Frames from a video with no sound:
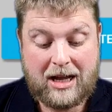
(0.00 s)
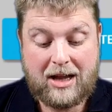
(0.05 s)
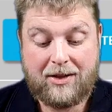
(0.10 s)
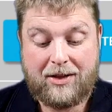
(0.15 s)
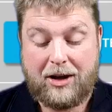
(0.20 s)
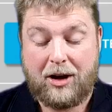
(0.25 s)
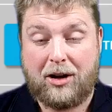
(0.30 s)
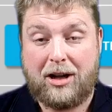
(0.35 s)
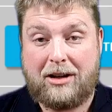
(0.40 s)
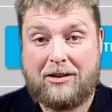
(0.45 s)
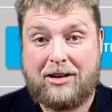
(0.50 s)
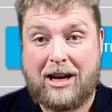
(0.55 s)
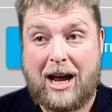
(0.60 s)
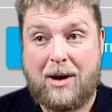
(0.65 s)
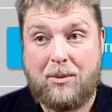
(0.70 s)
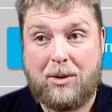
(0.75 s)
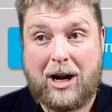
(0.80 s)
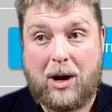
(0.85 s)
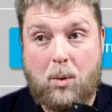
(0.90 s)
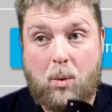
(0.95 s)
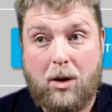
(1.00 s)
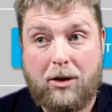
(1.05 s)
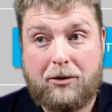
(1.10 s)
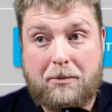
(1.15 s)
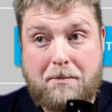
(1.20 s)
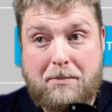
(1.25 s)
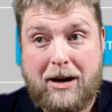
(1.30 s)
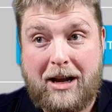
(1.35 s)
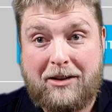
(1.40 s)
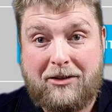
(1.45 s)
The only time when I was
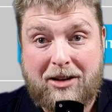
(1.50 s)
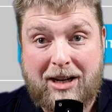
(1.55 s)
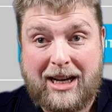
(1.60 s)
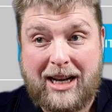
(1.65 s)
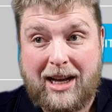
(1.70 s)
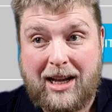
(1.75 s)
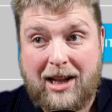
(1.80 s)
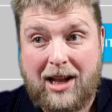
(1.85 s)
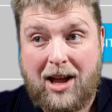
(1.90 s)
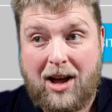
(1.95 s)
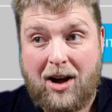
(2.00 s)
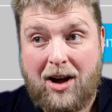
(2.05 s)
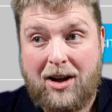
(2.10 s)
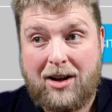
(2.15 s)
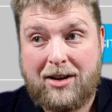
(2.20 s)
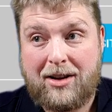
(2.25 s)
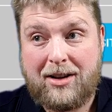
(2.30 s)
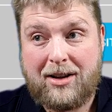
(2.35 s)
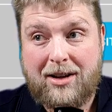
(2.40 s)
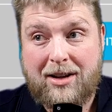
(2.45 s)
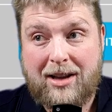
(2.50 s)
pressing it a lot,